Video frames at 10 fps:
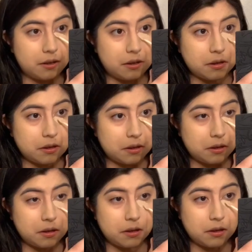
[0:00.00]

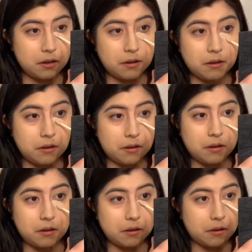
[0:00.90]

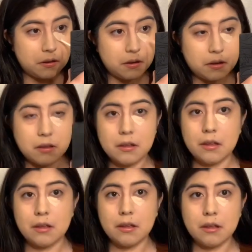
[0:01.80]

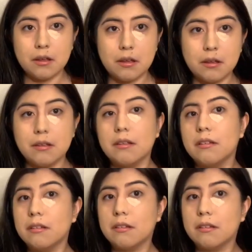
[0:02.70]
Nobody speaks.